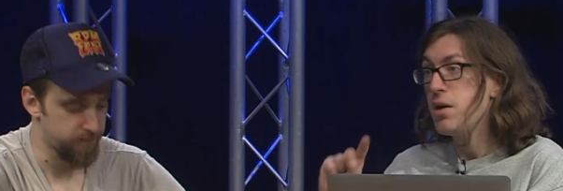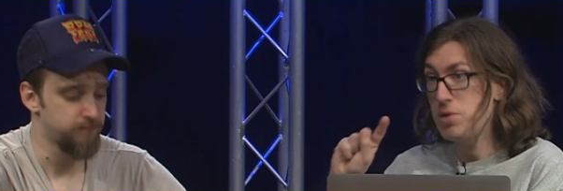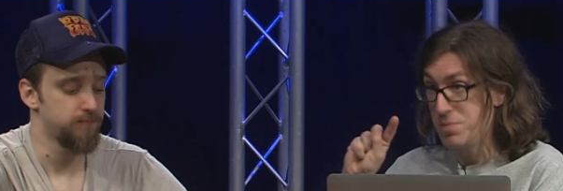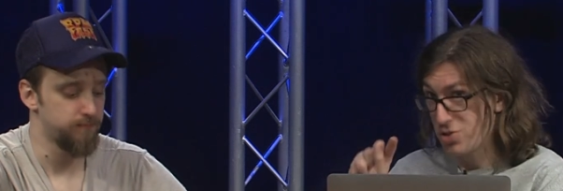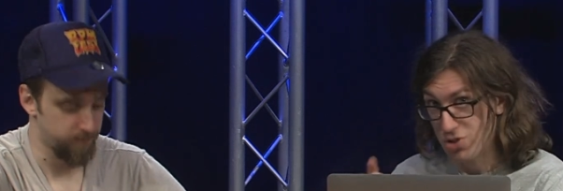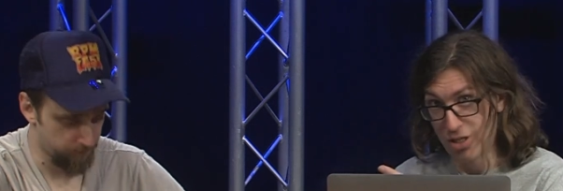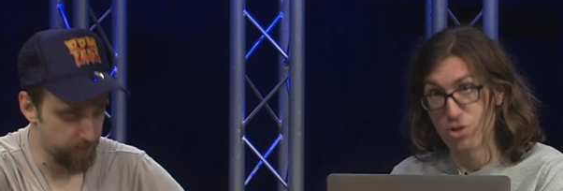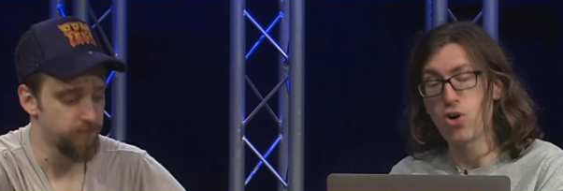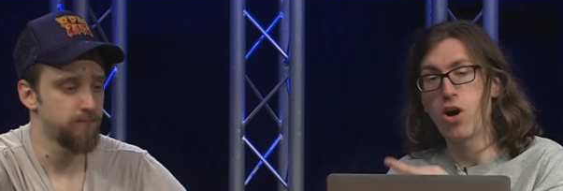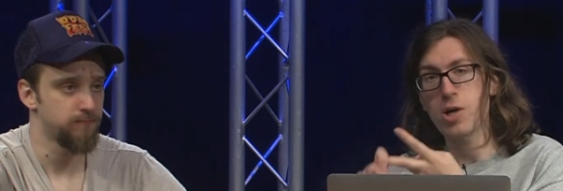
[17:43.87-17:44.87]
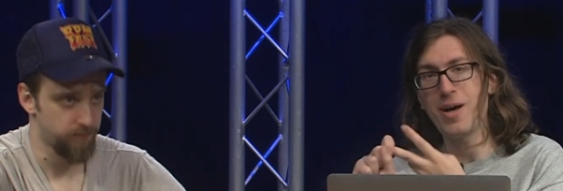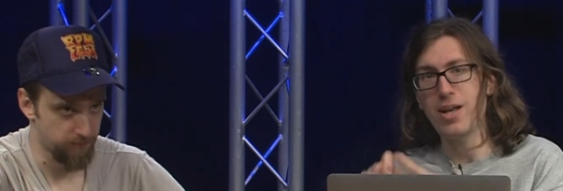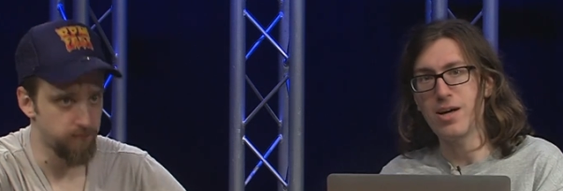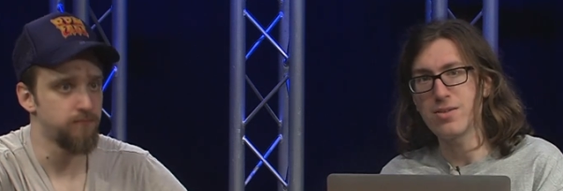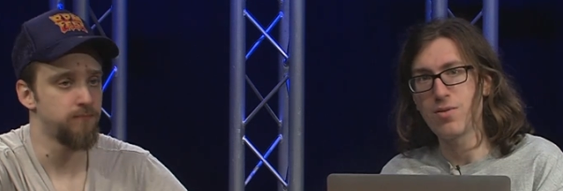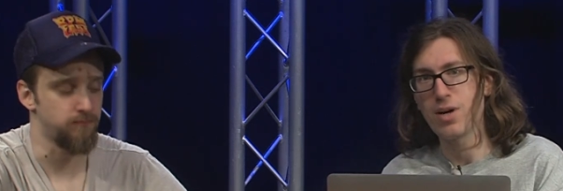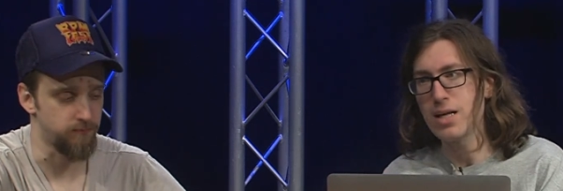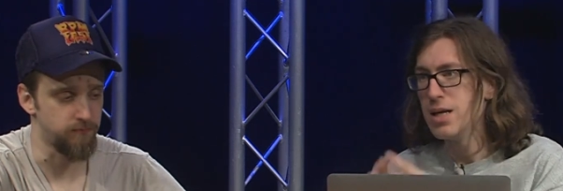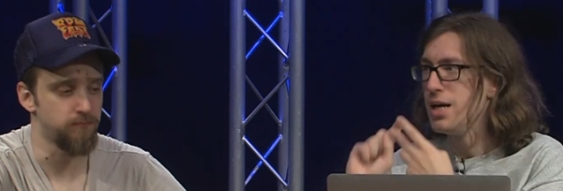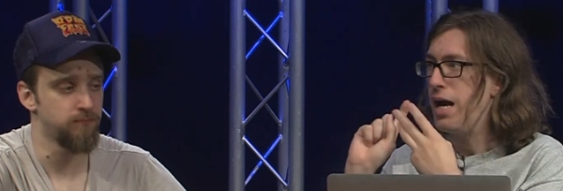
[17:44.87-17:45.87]
Speaker 1: People still talk about Elden Ring.
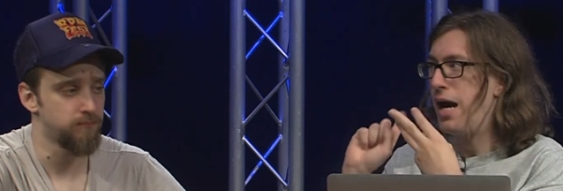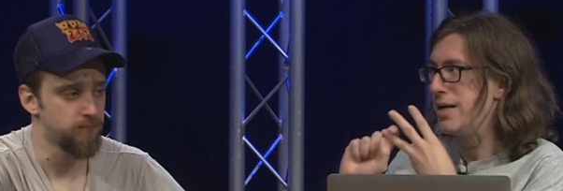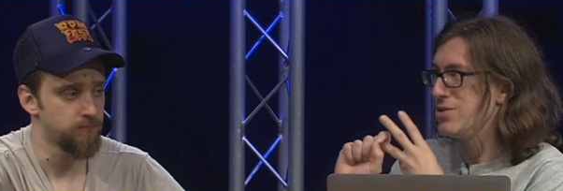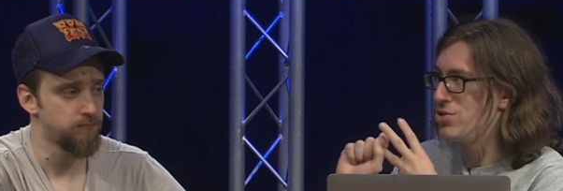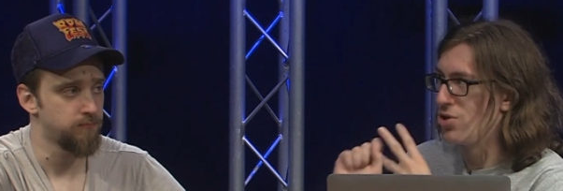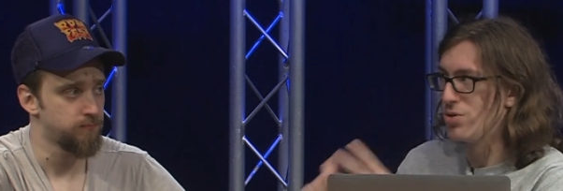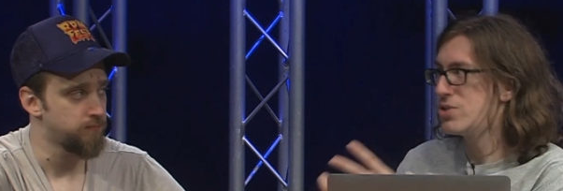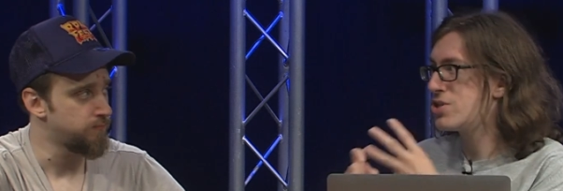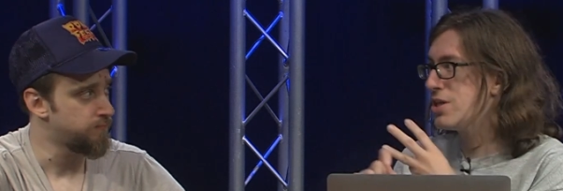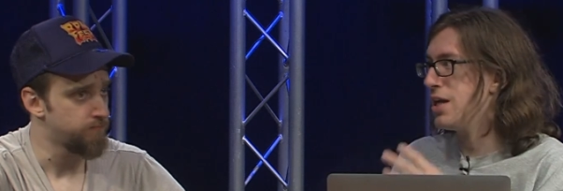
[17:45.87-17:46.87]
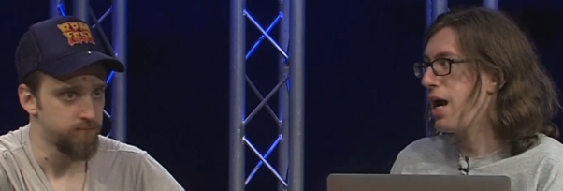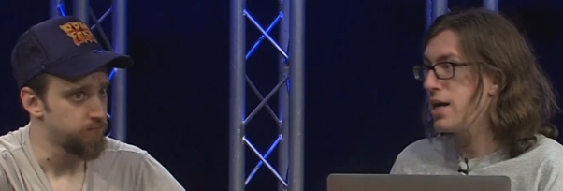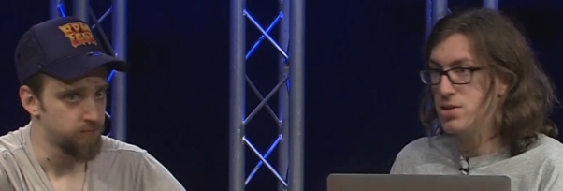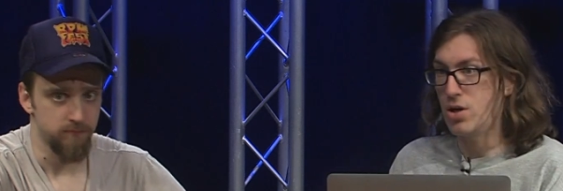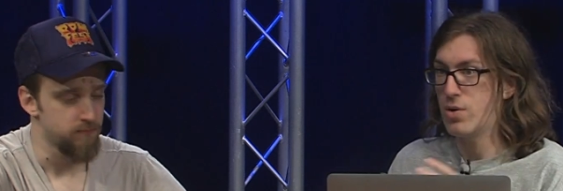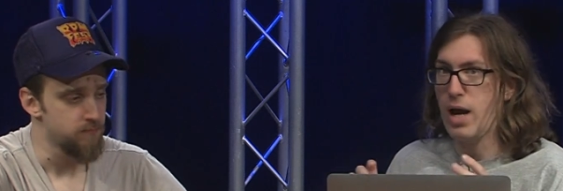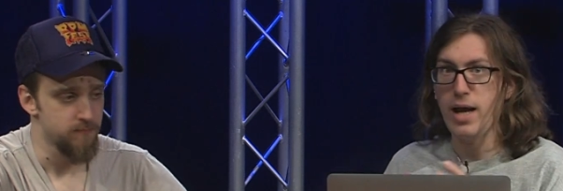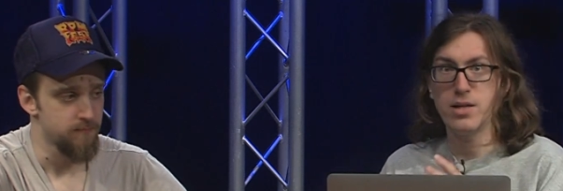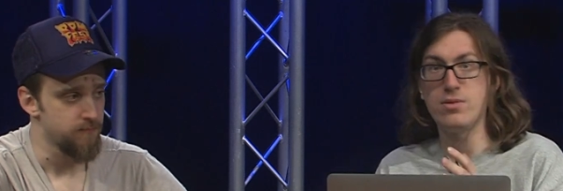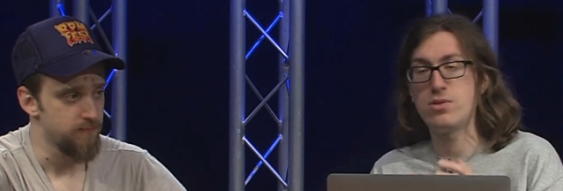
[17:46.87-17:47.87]
Mm -hmm. I don't see I don't
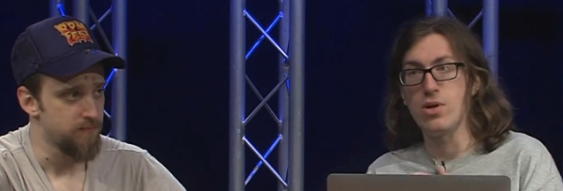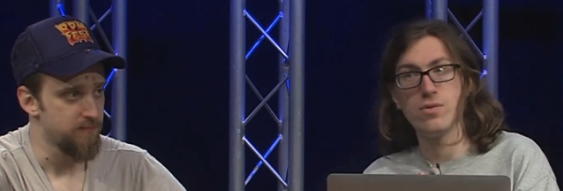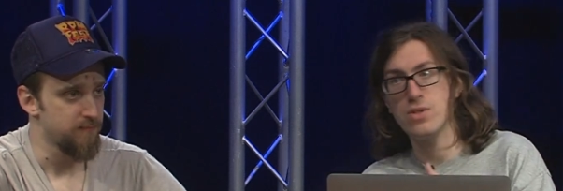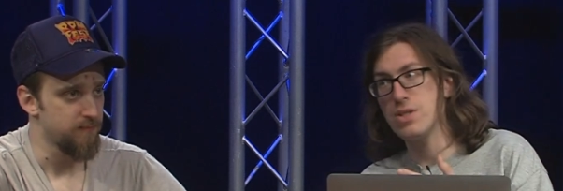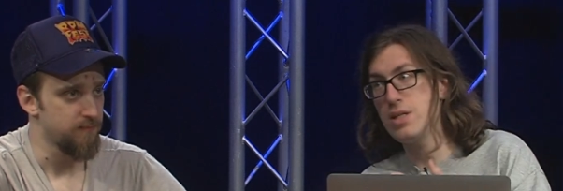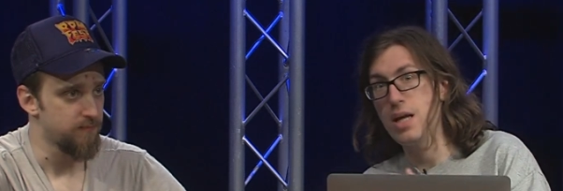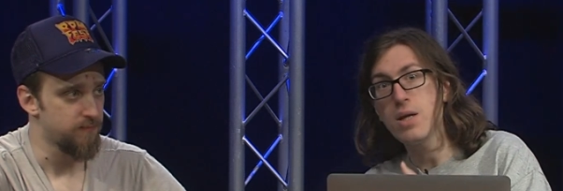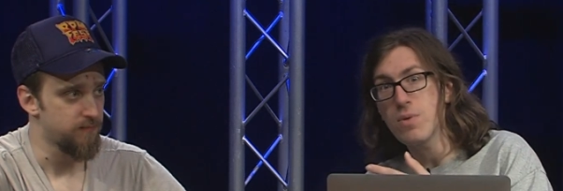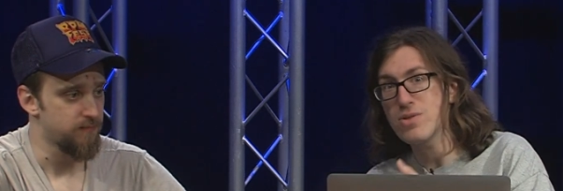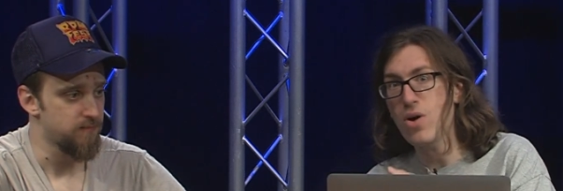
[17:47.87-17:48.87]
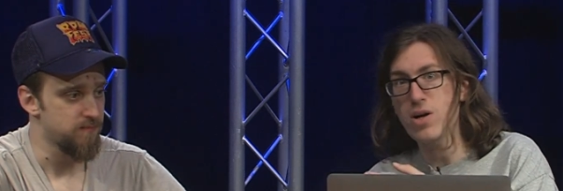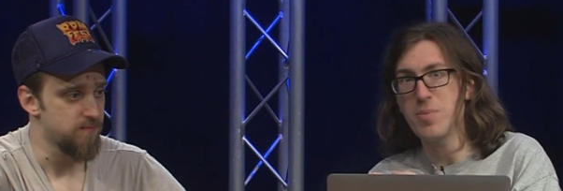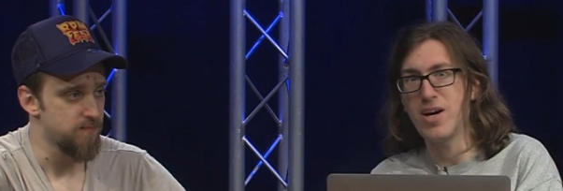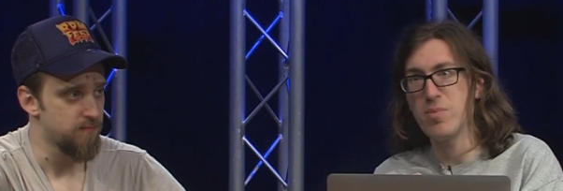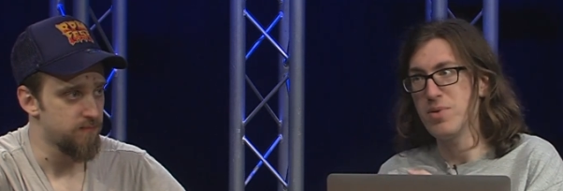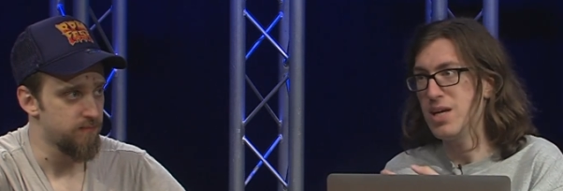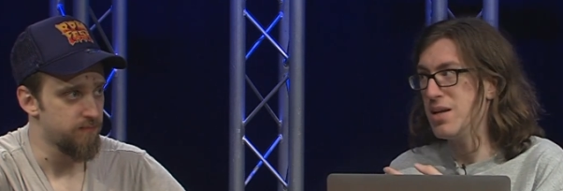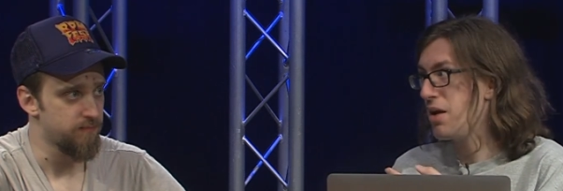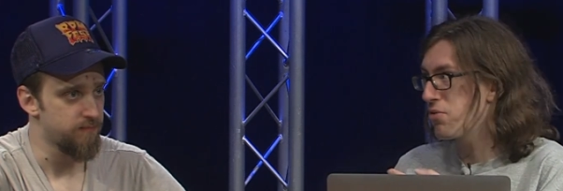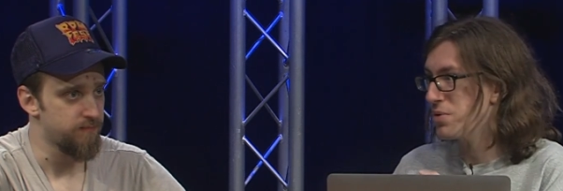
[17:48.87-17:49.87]
I don't see anyone talk about it, but yet
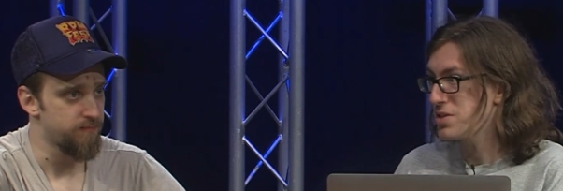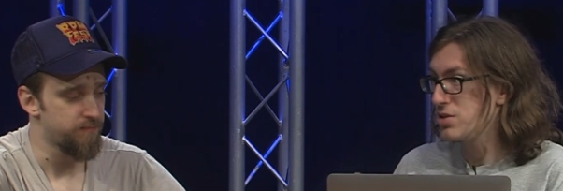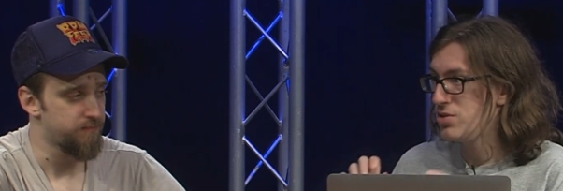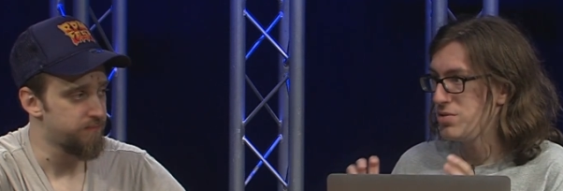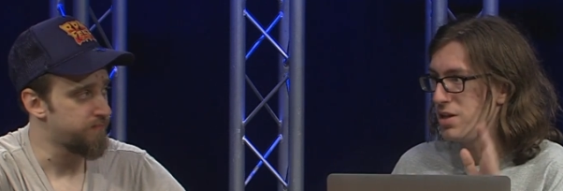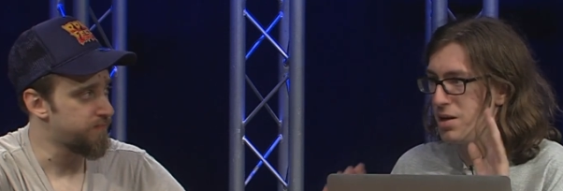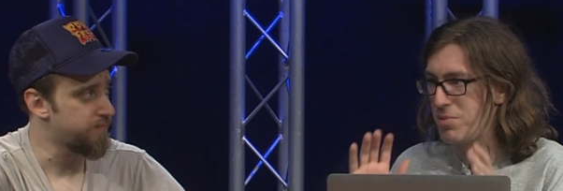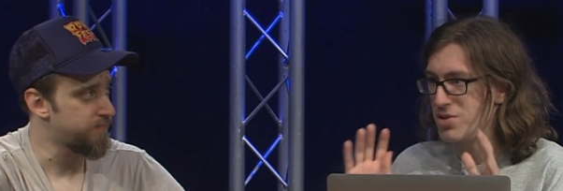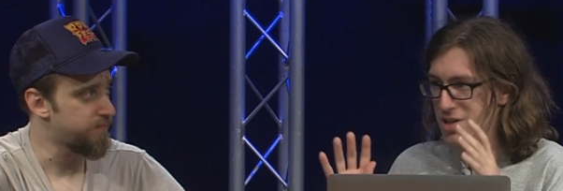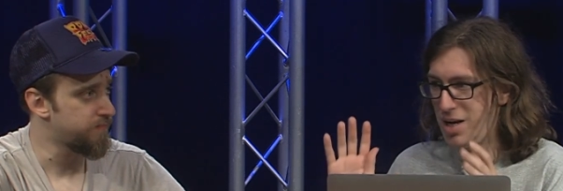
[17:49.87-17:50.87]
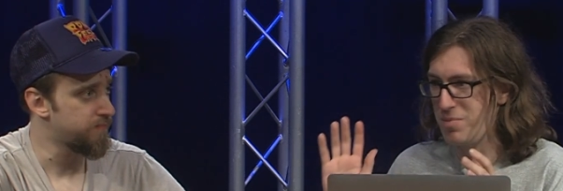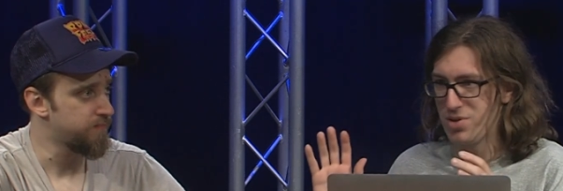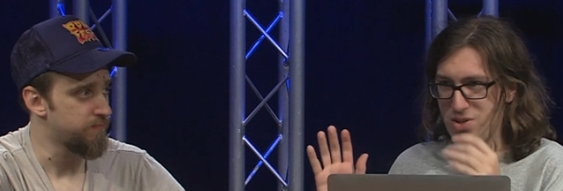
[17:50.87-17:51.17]
everyone's like, dude, the numbers, the numbers.